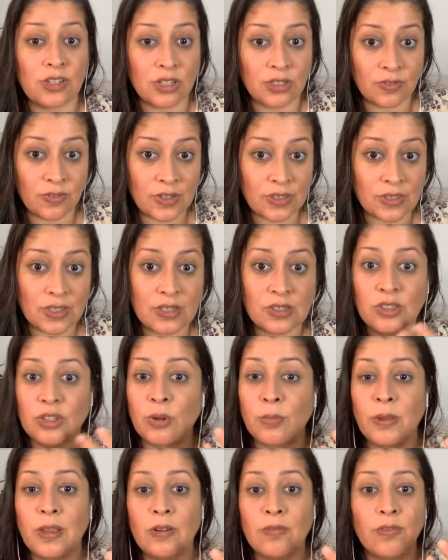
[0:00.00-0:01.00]

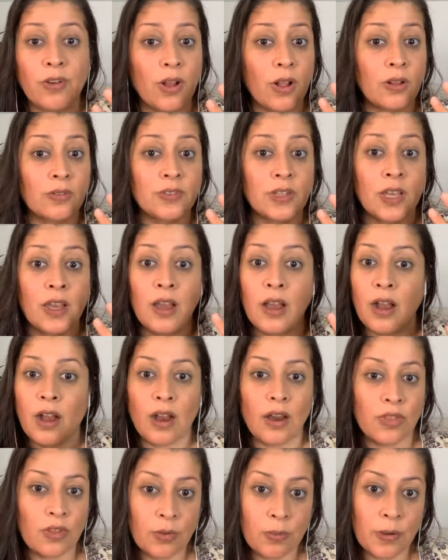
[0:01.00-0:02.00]
HHV6 could be involved,
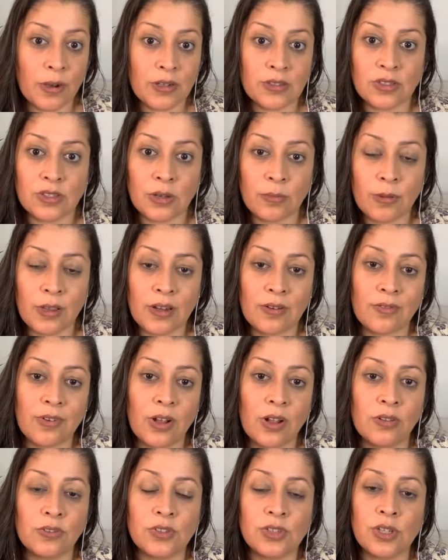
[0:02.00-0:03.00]
other bugs could be
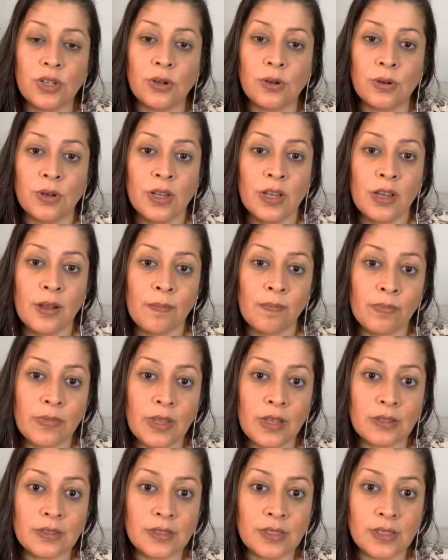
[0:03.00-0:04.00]
involved. So,
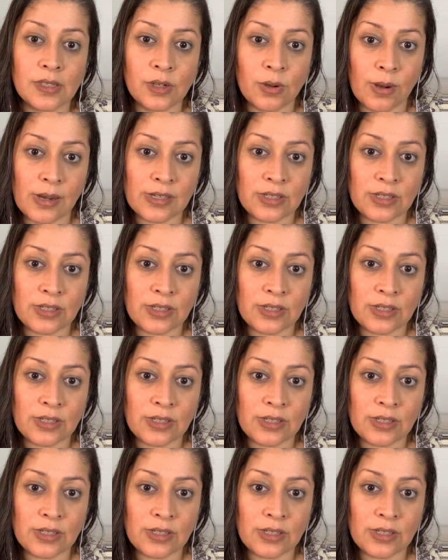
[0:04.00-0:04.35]
it's a